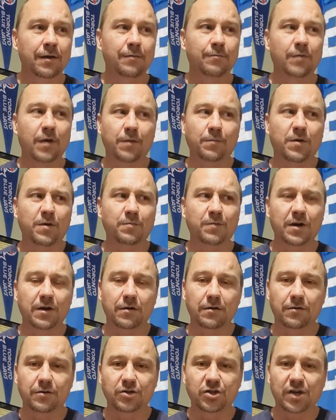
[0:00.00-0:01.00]
maybe be a
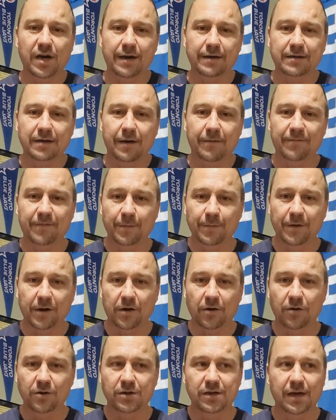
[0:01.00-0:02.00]
little jacked up from their
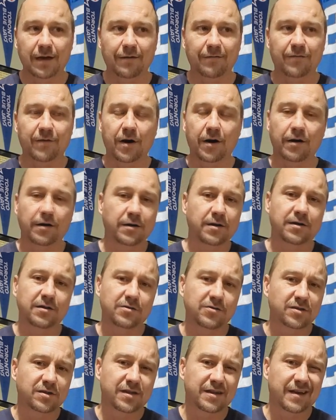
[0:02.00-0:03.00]
coach getting fired. You
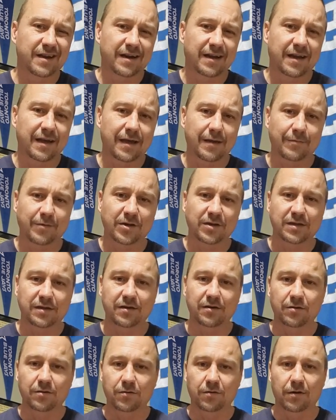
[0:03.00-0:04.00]
usually get a game or
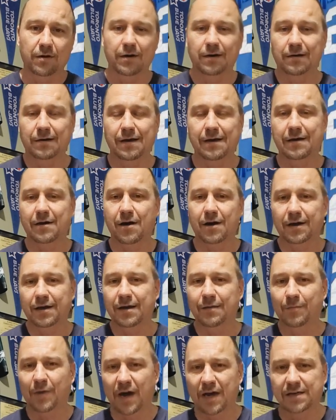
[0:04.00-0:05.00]
two, or in like
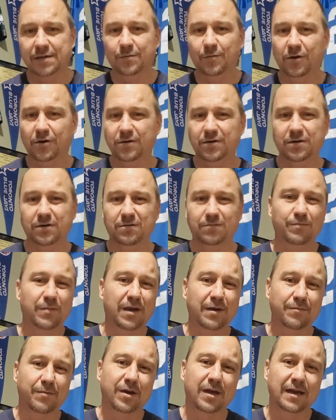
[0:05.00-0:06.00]
hockey and basketball, you
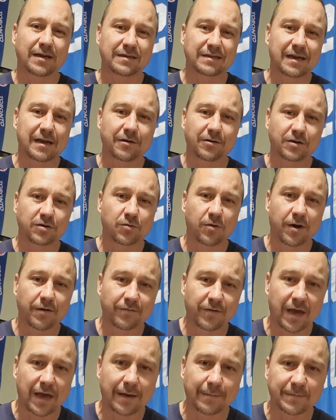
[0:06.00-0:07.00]
maybe get 10 or
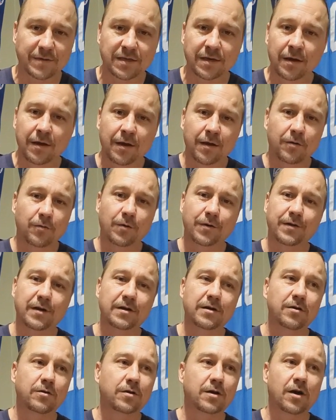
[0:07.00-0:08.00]
12 games with a
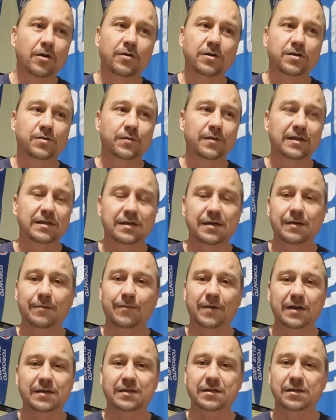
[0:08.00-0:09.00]
new coach where the
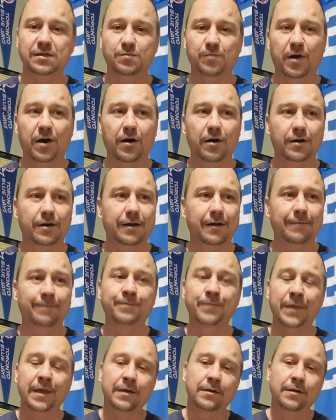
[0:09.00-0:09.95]
team gets a spark and